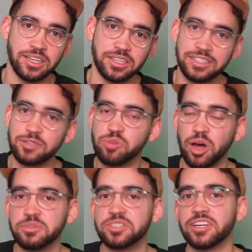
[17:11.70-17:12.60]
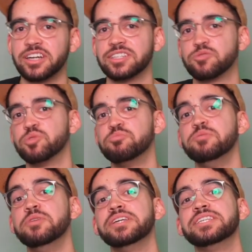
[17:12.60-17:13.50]
they probably thought it would
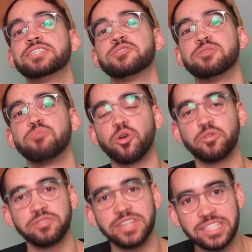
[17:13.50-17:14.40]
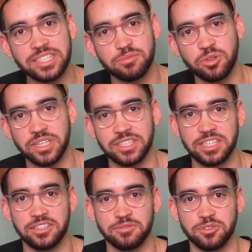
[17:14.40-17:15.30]
be easier and more flexible at the
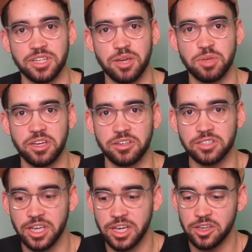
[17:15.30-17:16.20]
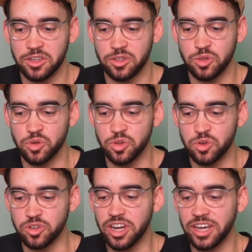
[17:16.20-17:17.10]
end of the day, because
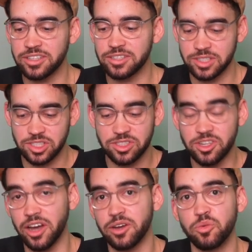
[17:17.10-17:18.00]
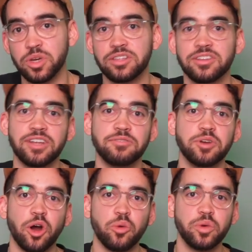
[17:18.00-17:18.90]
you're not stuck with an
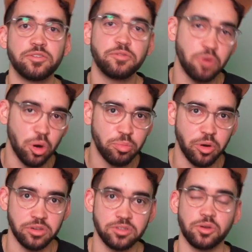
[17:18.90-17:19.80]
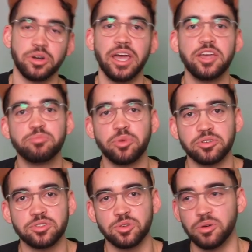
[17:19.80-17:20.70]
NVR with 4 ports or 8
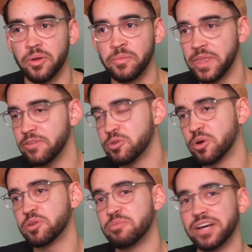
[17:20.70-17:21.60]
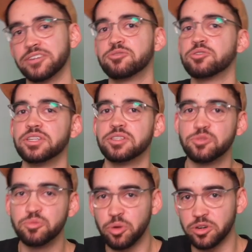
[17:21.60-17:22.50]
ports. So if you want to buy a
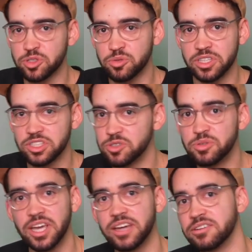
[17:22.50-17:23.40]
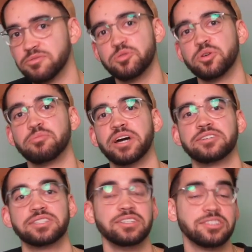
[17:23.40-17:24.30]
32-port switch, you can. If you want to buy a
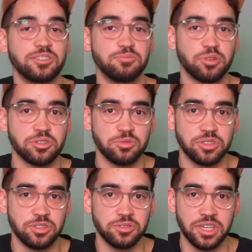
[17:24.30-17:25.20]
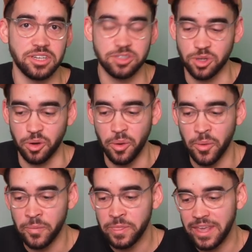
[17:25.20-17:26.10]
16-port switch, you can. So
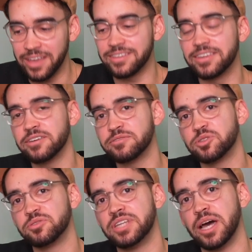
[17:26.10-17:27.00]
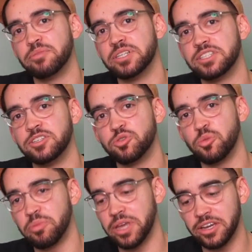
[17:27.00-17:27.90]
it gives you the ability to
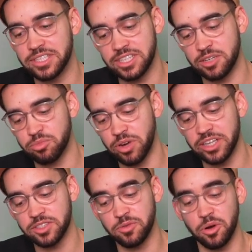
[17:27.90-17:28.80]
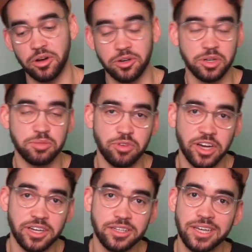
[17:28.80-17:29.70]
pay a set price for a great
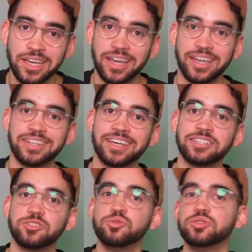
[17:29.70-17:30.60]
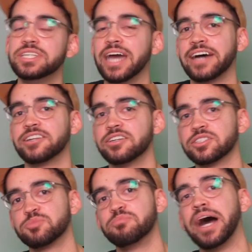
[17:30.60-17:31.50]
product and then do the
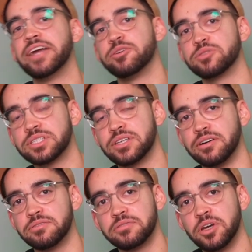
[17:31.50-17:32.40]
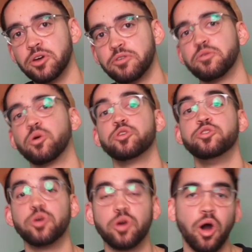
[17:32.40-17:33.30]
add-ons by yourself for your